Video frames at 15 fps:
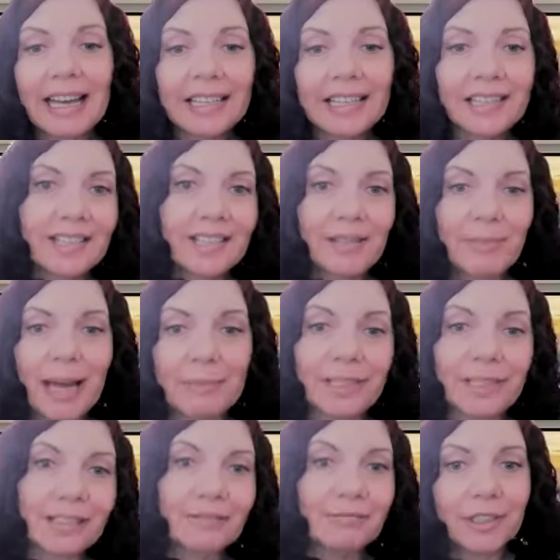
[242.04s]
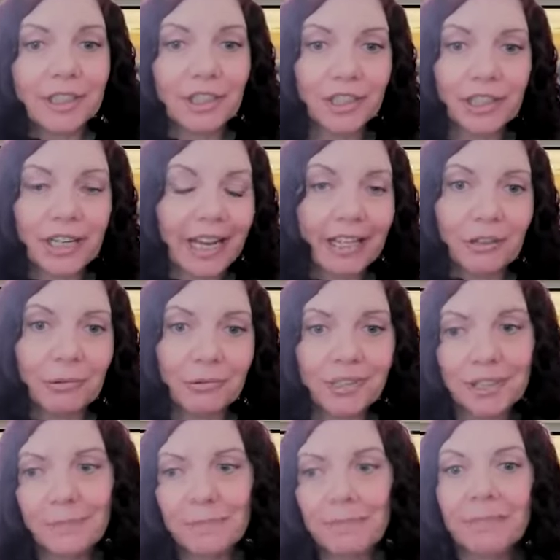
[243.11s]
I had sleep apnea, which I
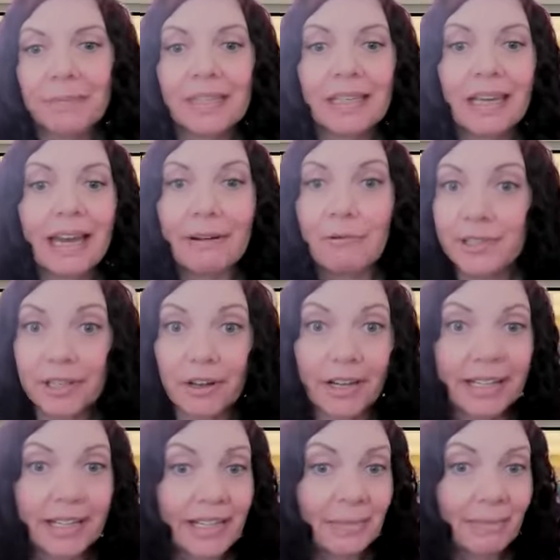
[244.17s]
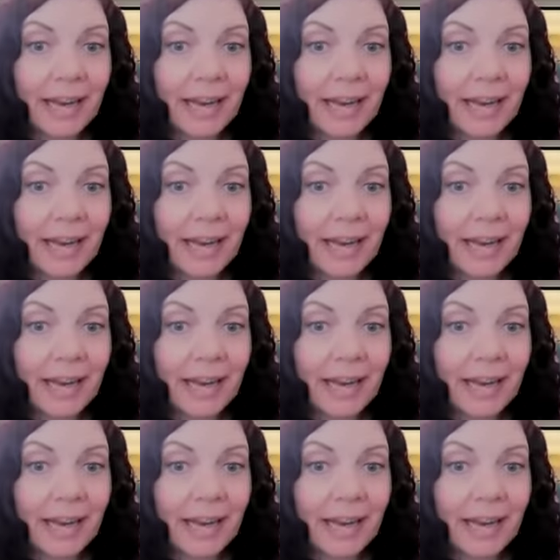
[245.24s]
don't. I saw a